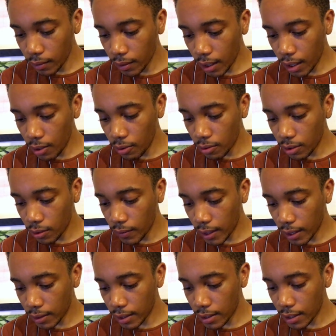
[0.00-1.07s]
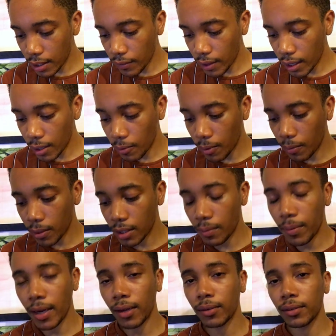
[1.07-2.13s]
I looked around to see if anyone was
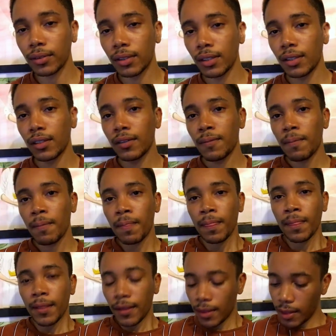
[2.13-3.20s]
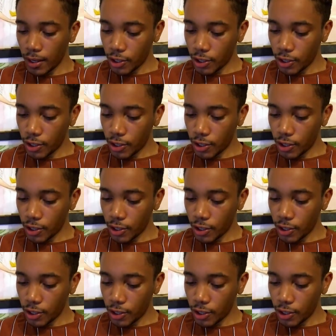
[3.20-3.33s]
about. The